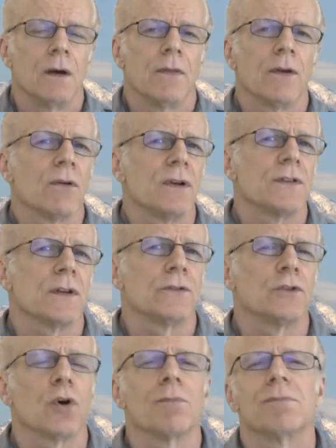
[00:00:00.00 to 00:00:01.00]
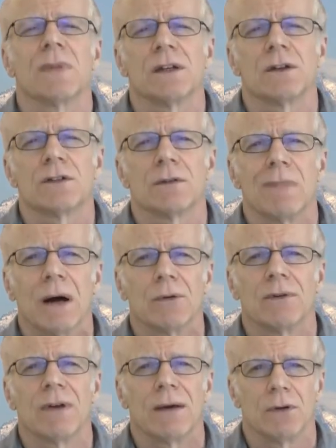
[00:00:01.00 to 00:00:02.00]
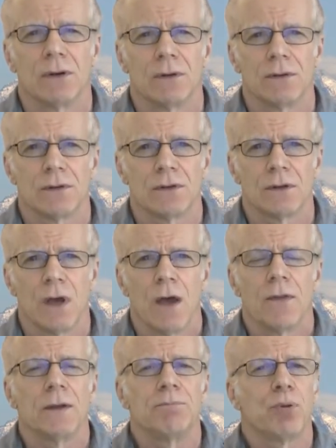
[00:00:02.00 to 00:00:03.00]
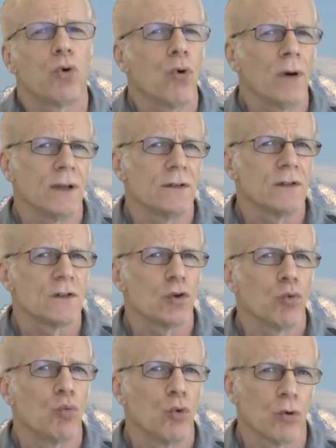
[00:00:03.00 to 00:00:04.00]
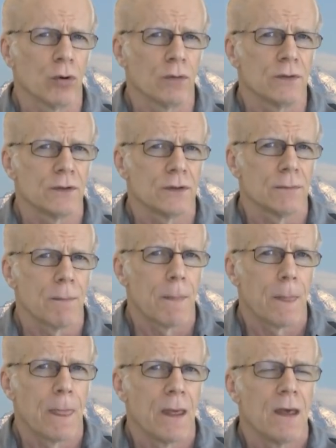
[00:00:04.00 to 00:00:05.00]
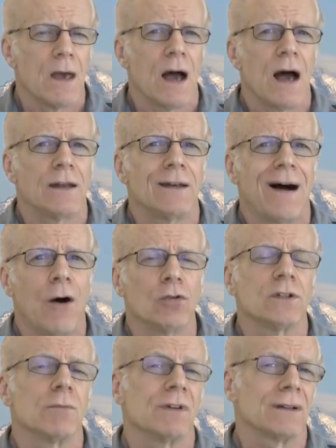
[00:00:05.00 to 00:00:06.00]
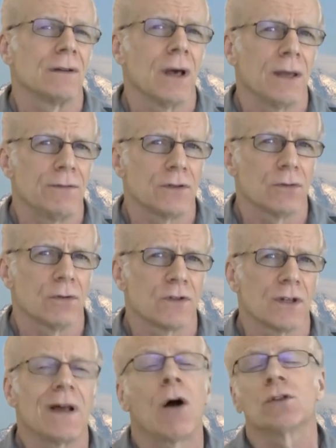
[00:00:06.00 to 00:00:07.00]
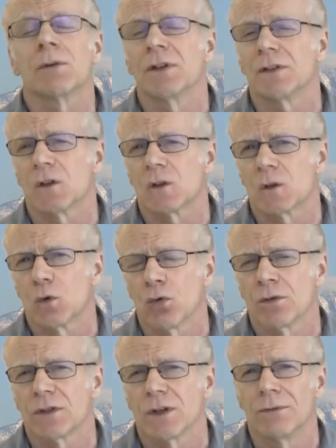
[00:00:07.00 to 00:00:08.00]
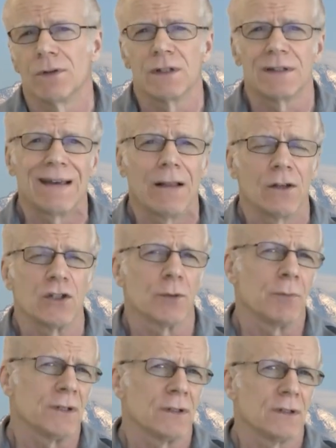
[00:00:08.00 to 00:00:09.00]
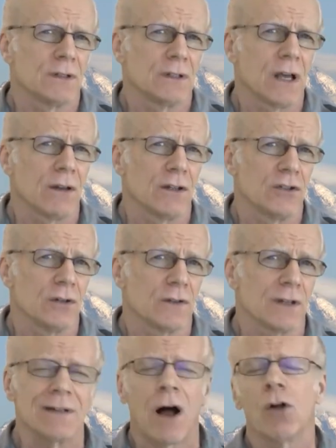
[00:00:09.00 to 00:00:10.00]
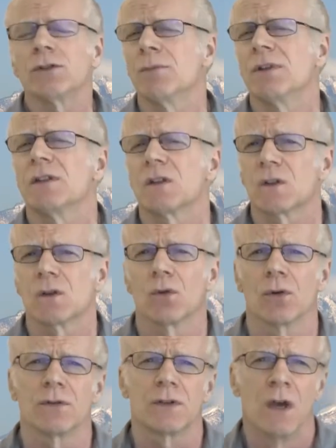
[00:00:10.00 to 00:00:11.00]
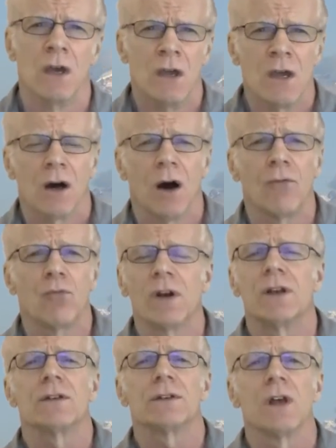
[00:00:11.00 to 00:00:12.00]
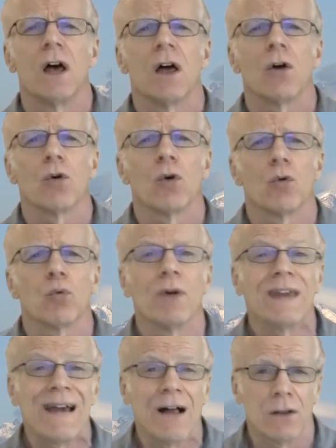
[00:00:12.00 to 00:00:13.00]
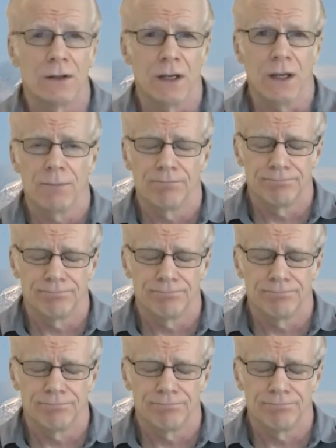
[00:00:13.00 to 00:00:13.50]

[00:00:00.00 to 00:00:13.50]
There is a tremendous amount of evidence that points towards an ultimate life source, an ultimate source of intelligence, an ultimate source of what is reality.